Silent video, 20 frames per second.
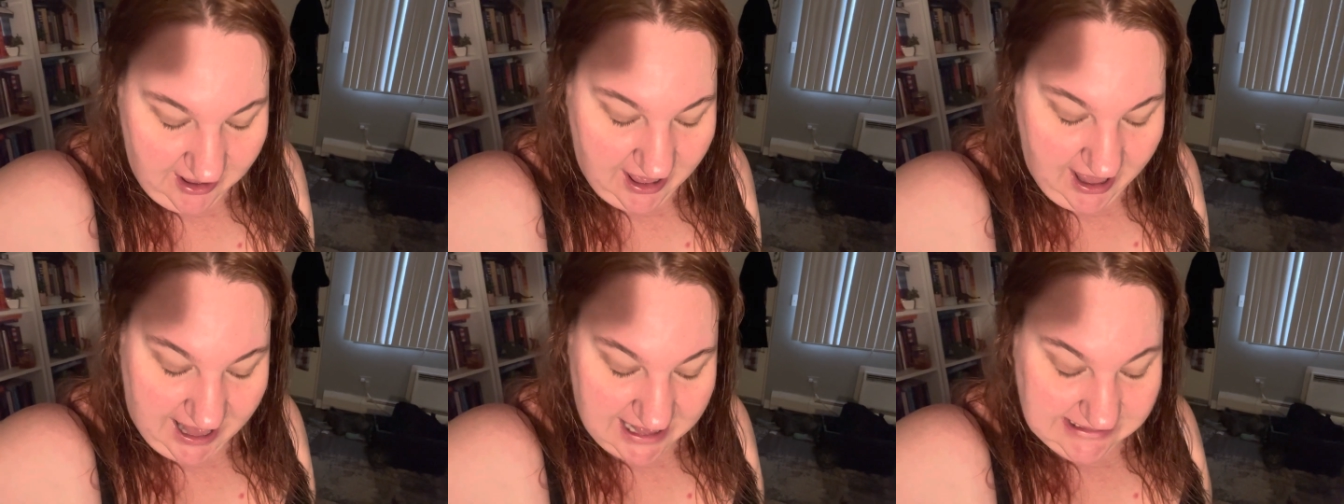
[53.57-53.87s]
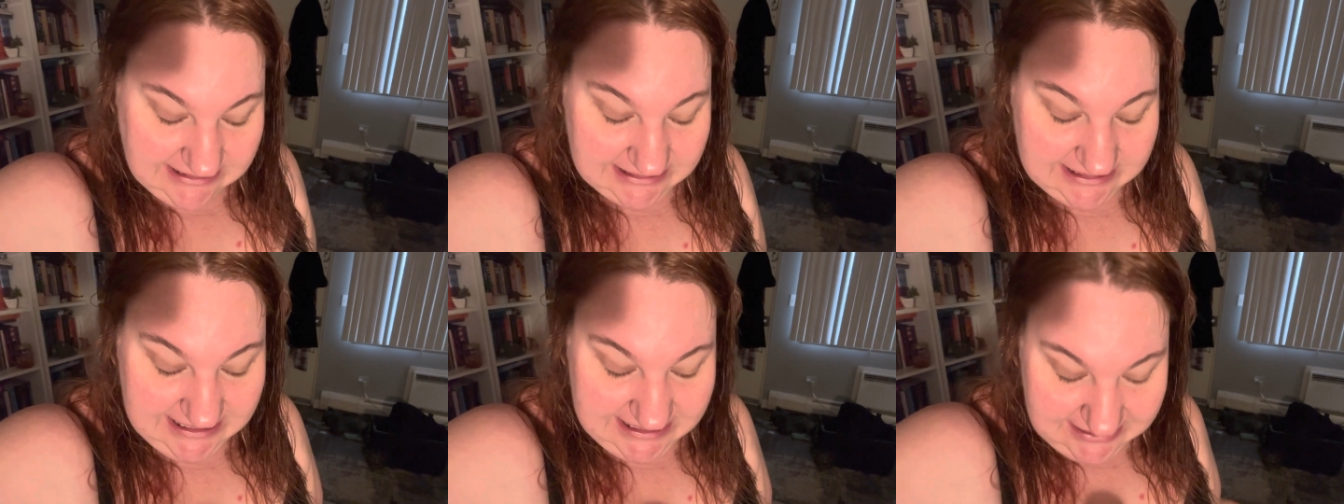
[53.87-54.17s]
at
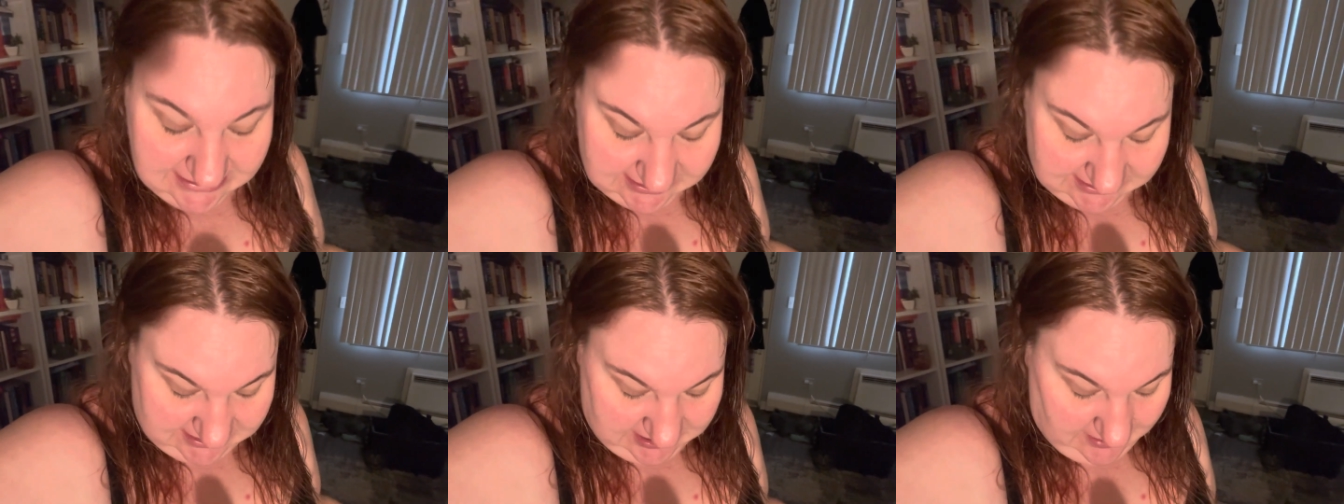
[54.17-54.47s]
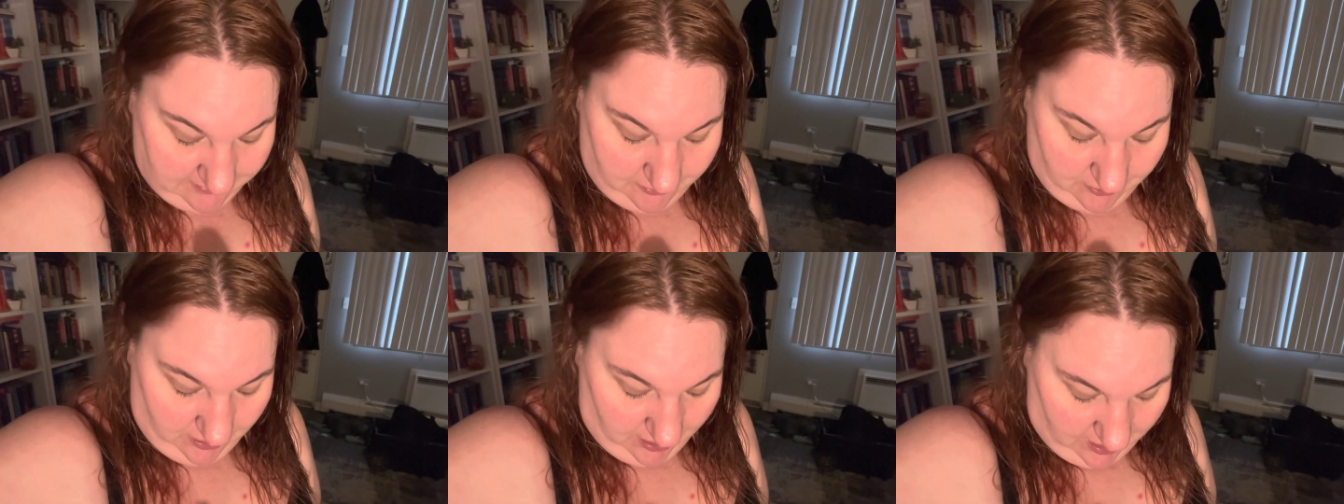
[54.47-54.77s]
least
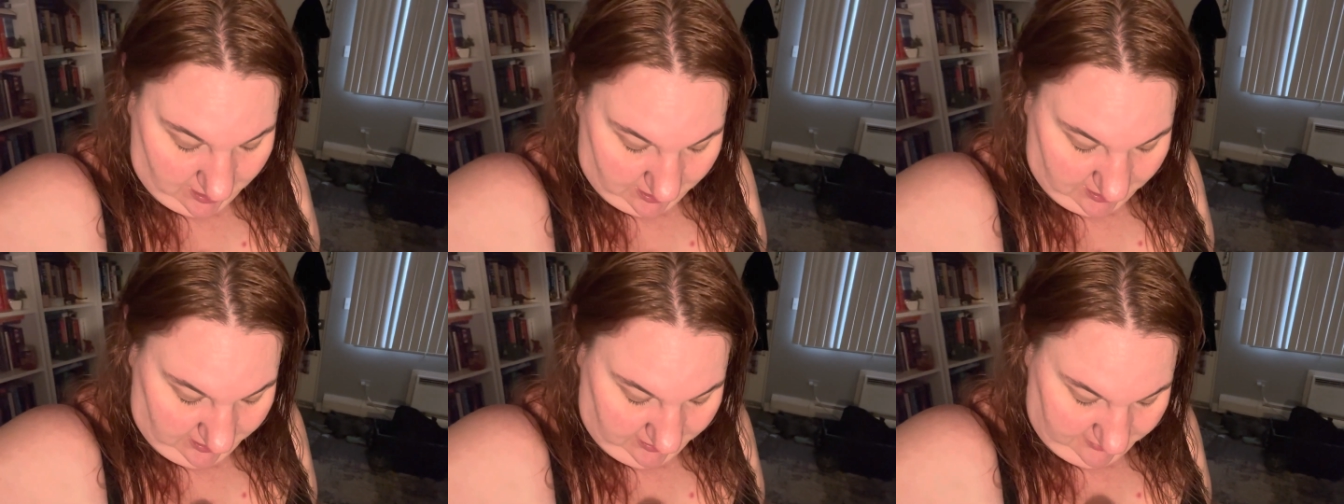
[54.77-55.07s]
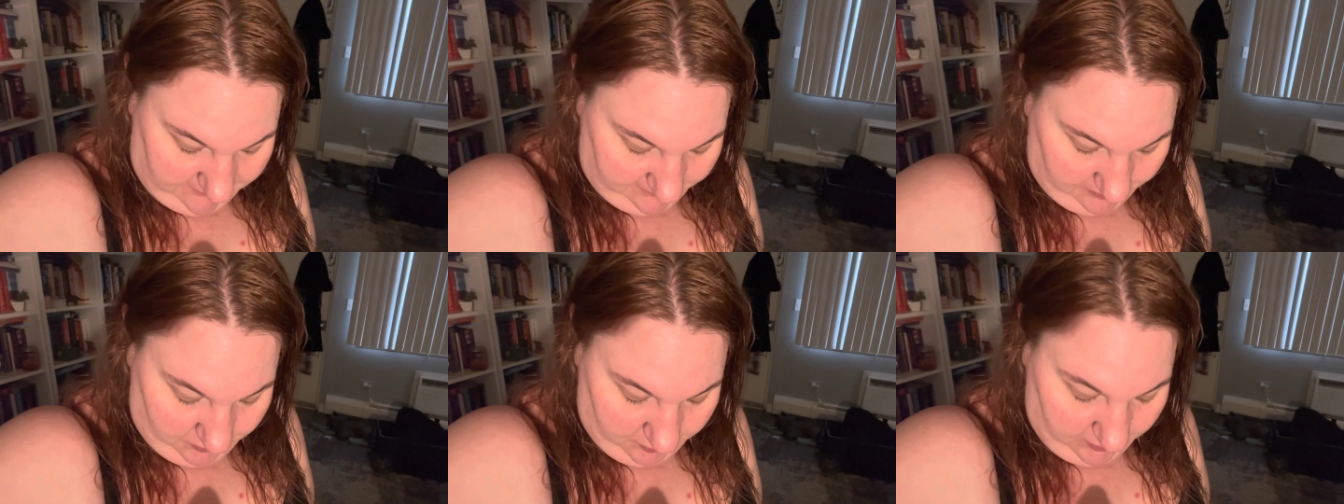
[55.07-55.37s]
a bra
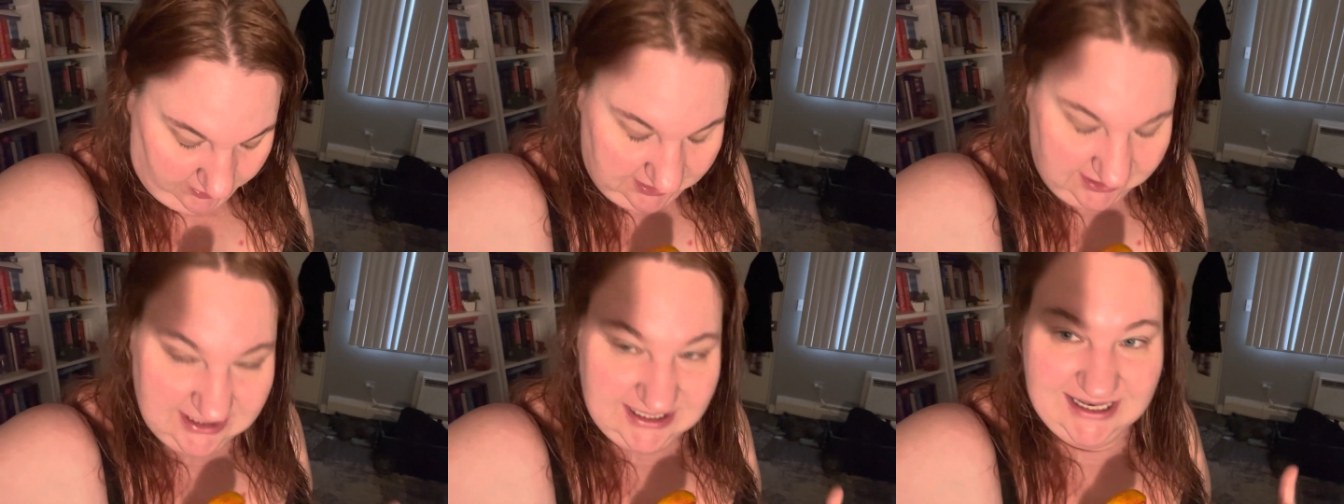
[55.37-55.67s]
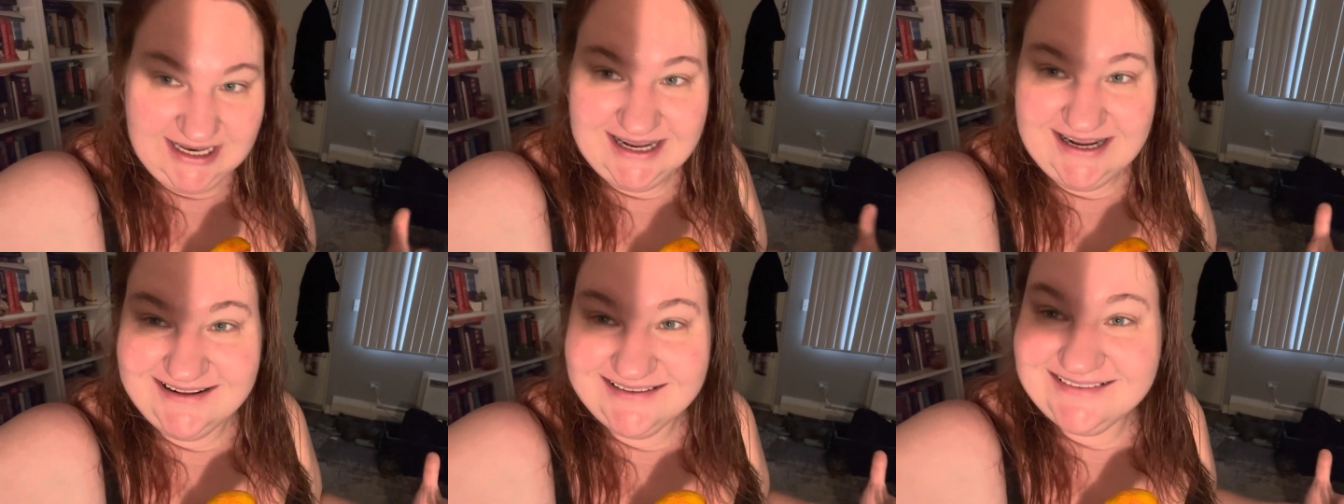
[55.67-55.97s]
or at
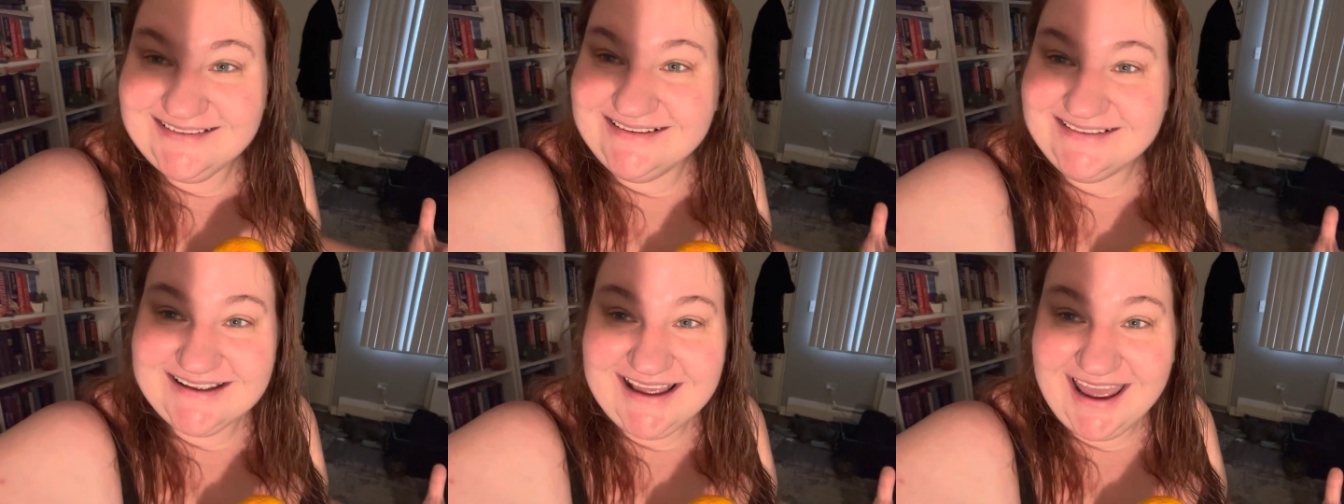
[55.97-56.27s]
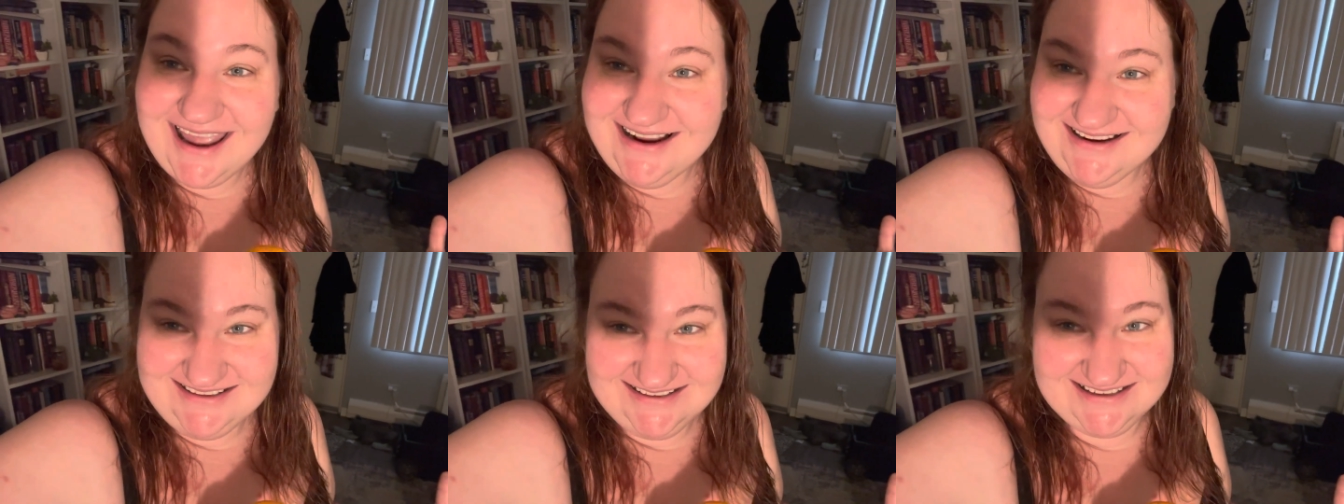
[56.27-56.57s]
least a
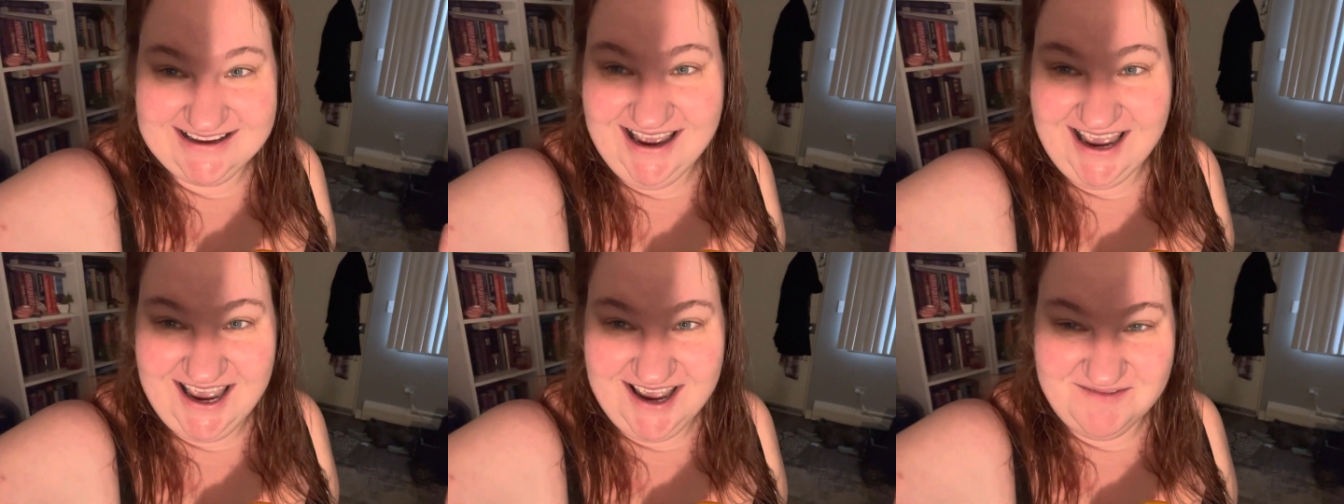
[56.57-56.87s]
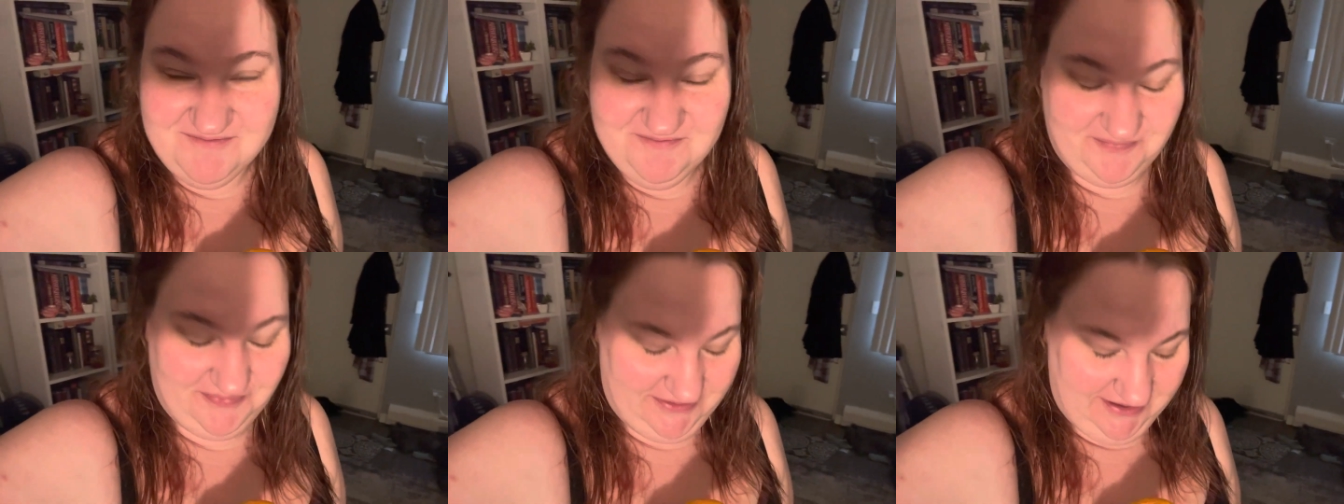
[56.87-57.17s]
tank top.